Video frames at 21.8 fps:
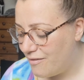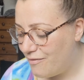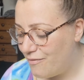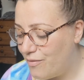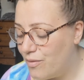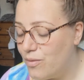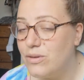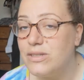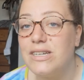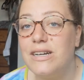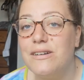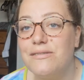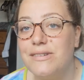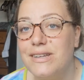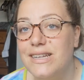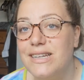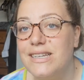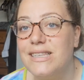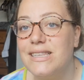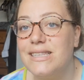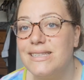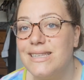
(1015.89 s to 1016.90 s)
forked out
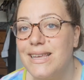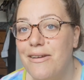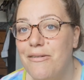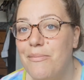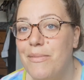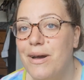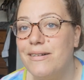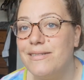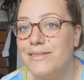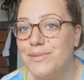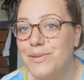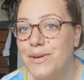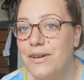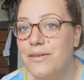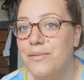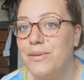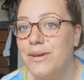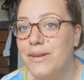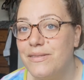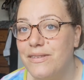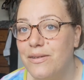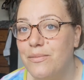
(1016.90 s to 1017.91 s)
nearly the same amount as what I
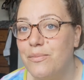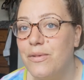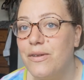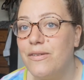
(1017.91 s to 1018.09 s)
would have done